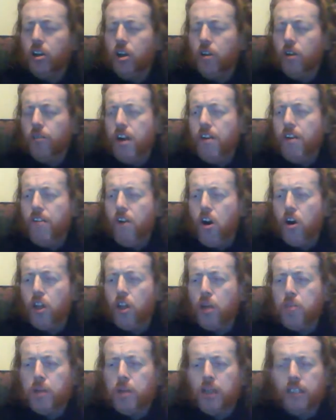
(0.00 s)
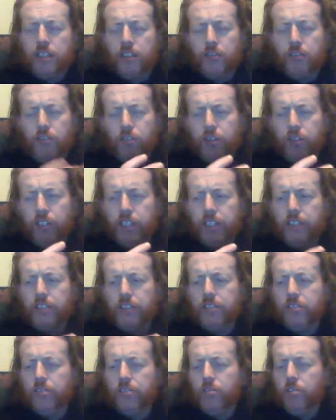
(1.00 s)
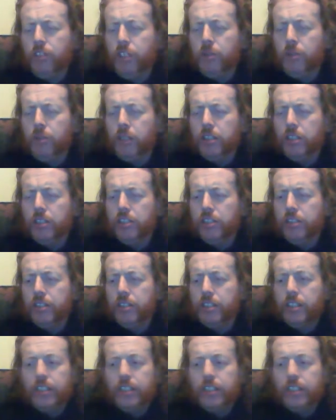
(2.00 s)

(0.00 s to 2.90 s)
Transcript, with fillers: of all the beers are really, really well done.